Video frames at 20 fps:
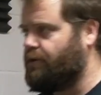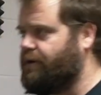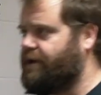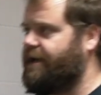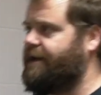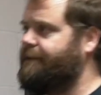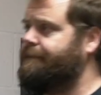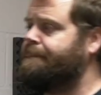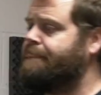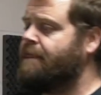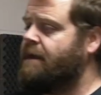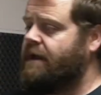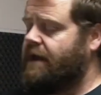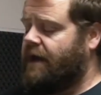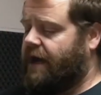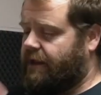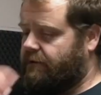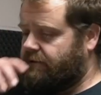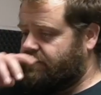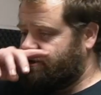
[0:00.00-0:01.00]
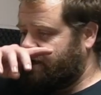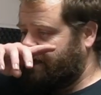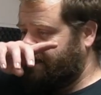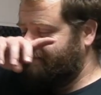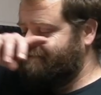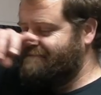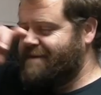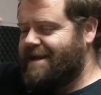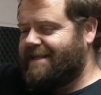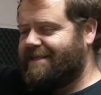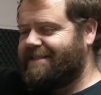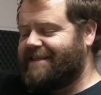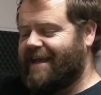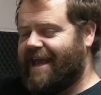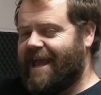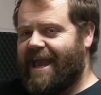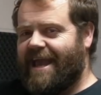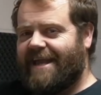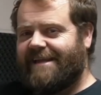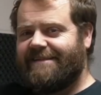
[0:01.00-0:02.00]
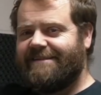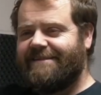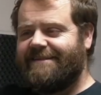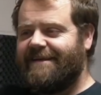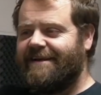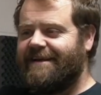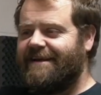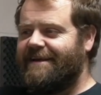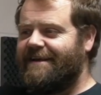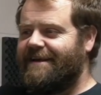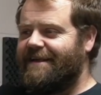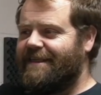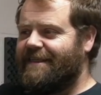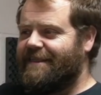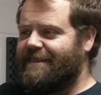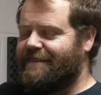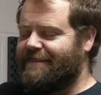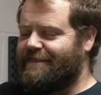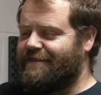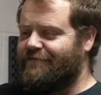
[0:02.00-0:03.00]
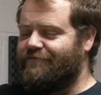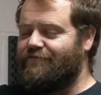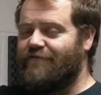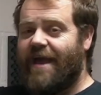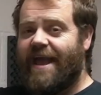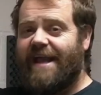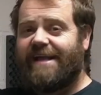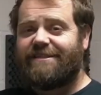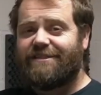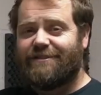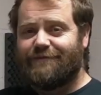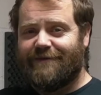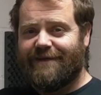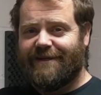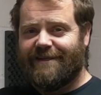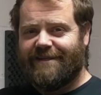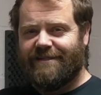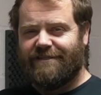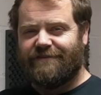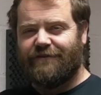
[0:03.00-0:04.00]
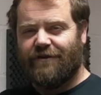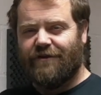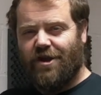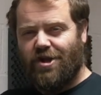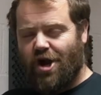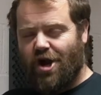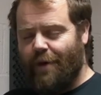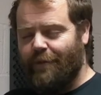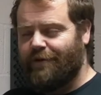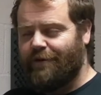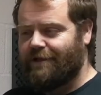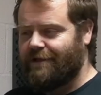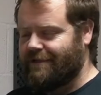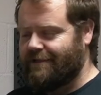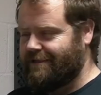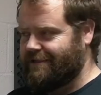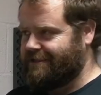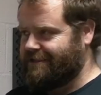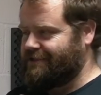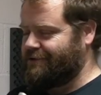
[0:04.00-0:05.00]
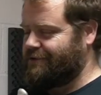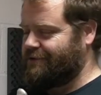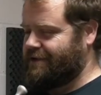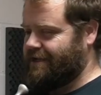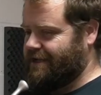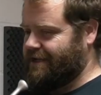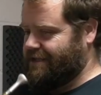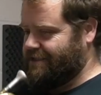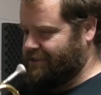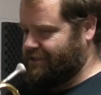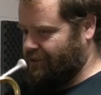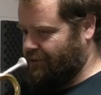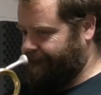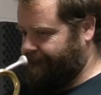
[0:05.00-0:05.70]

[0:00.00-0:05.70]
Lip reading: okay? And I'll try and maintain the rest periods for a couple at least, okay? So.